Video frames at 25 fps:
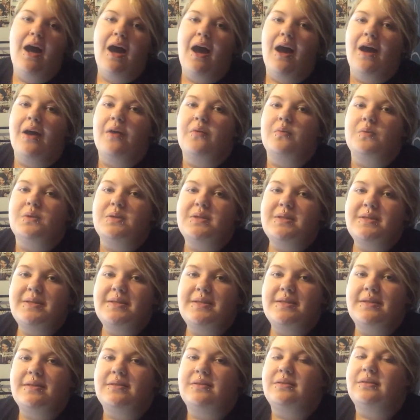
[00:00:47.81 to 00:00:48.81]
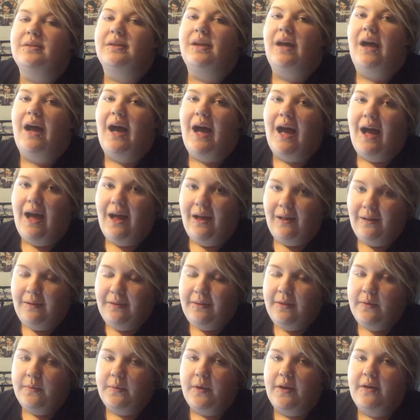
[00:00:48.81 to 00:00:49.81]
I was still a
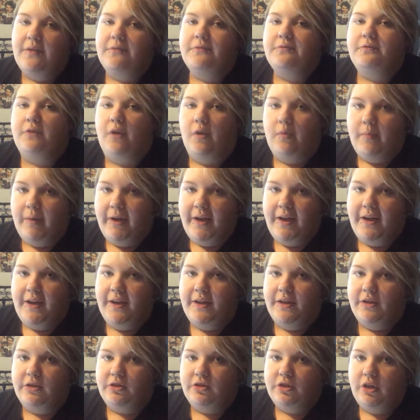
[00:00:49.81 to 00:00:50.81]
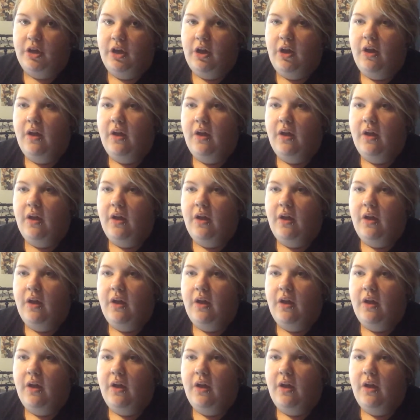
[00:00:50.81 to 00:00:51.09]
healthy weight for my age,